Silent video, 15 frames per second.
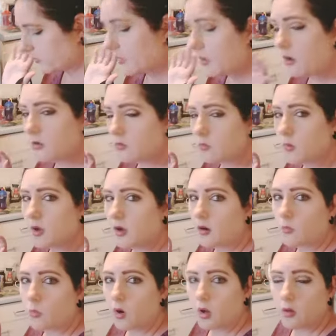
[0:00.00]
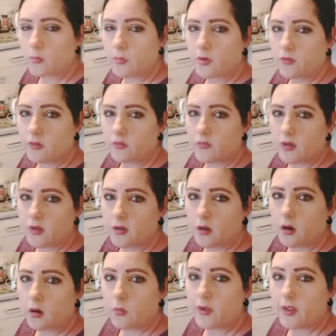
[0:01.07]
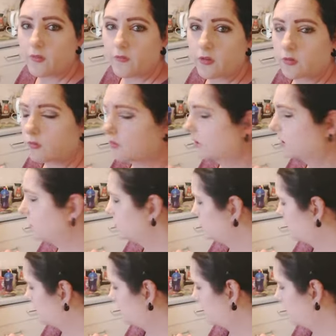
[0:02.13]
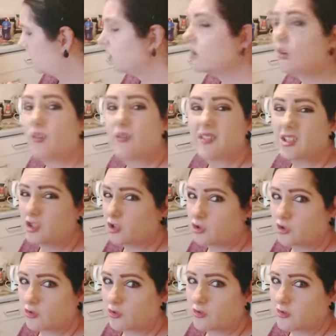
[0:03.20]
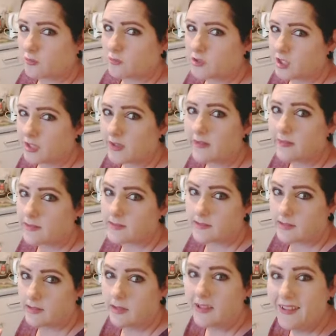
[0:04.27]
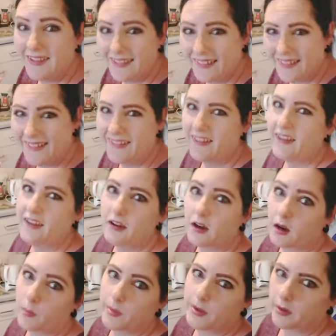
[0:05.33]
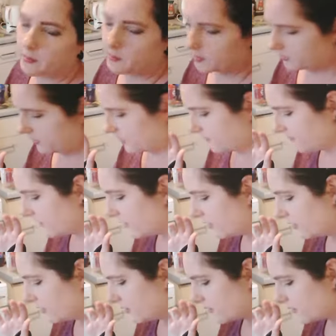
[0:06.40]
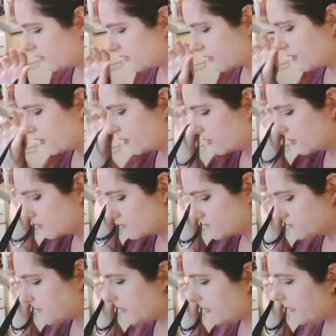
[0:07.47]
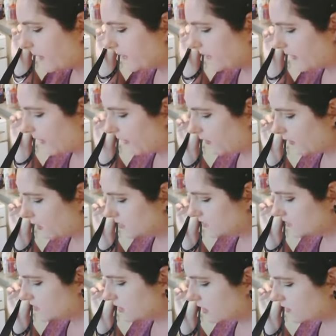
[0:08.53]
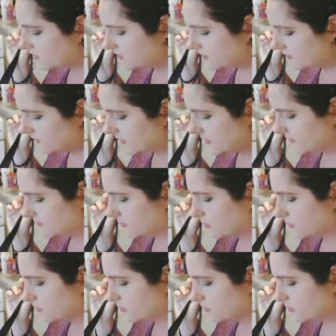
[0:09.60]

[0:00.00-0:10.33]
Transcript: As well, while I'm doing this video, if I suddenly check in the oven, it's just because I'm checking the tea. Hope you don't mind. So, yeah, I started this a